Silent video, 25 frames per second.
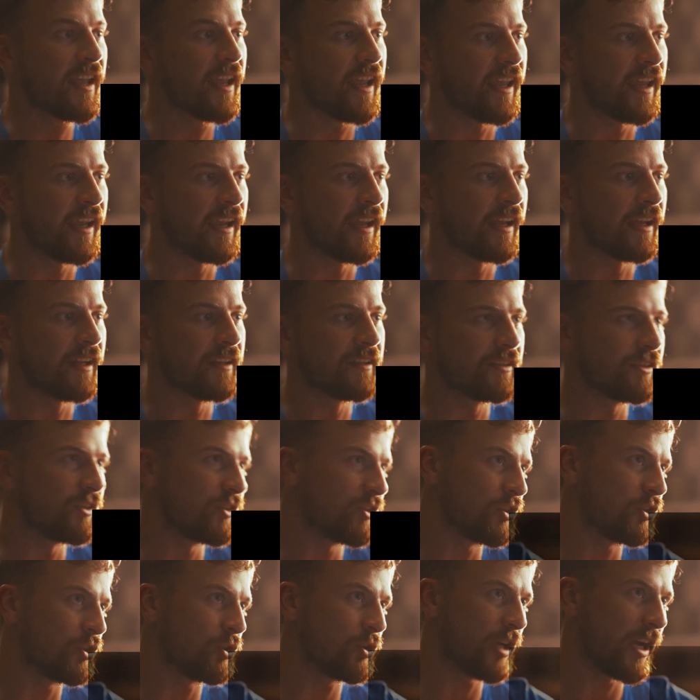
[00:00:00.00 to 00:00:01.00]
and
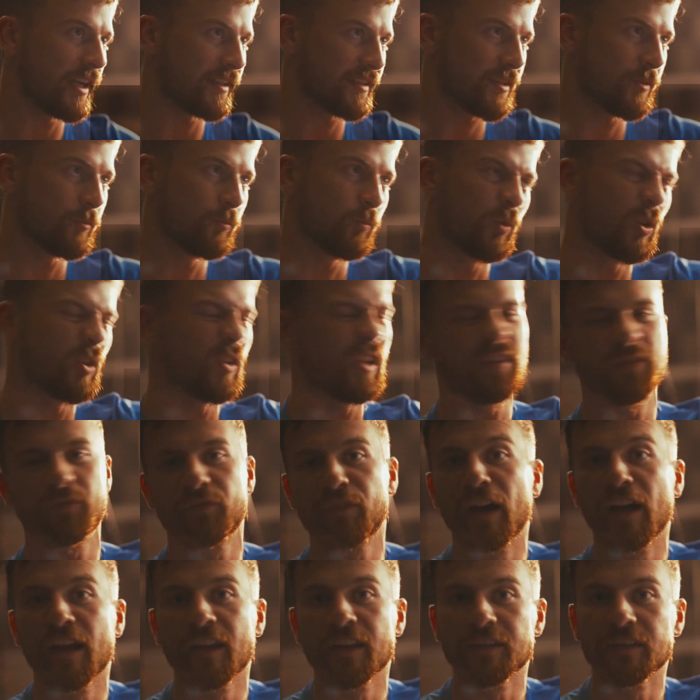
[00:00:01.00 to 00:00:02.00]
you got some really
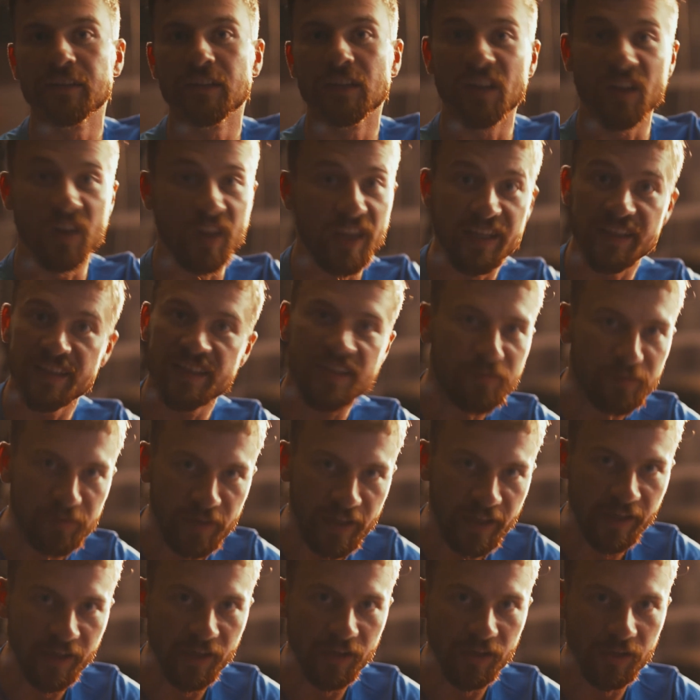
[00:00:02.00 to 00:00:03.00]
fun lens
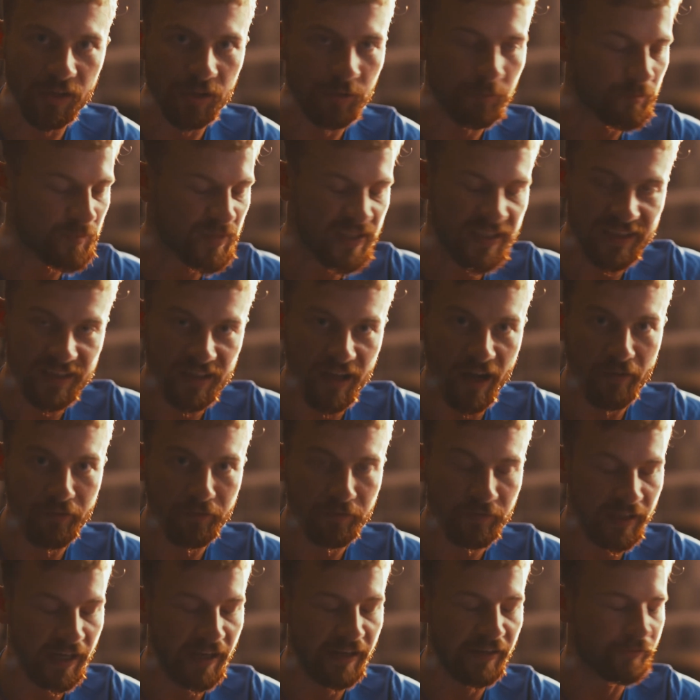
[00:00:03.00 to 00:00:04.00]
flare stuff,
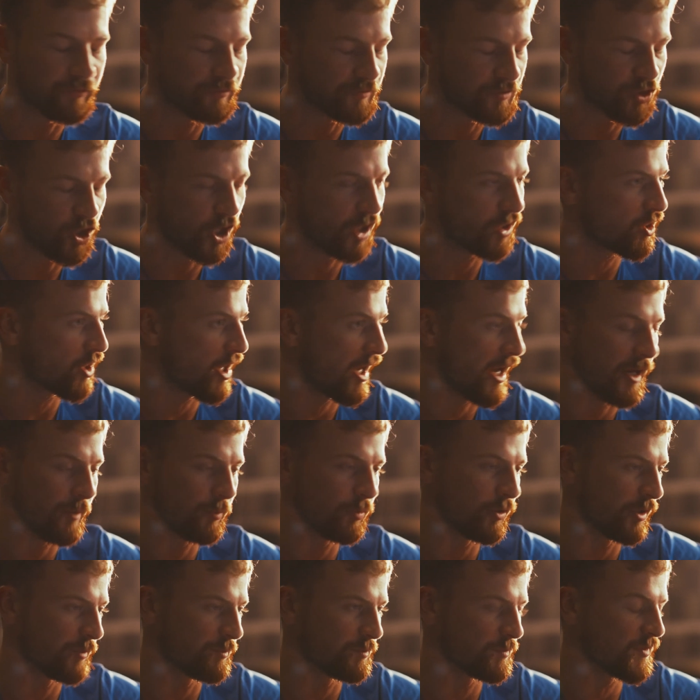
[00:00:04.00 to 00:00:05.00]
kind of J J
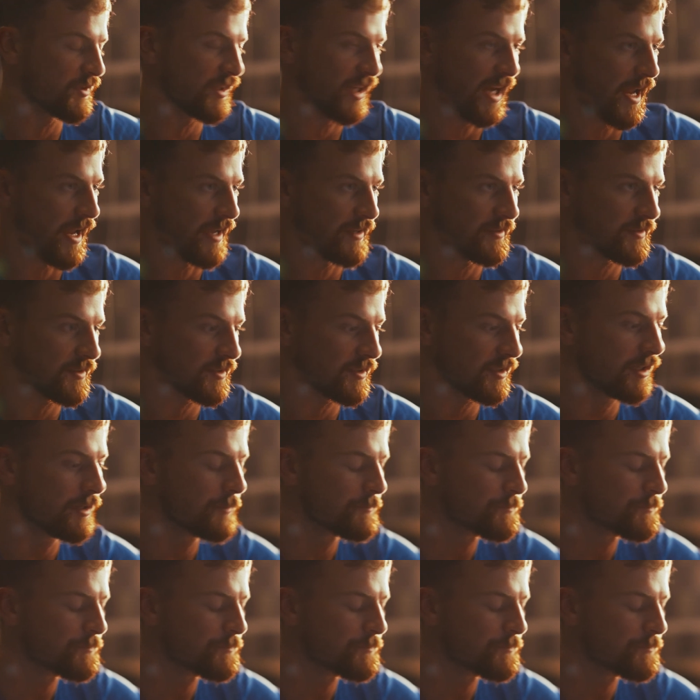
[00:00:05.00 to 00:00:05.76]
Abrams-esque.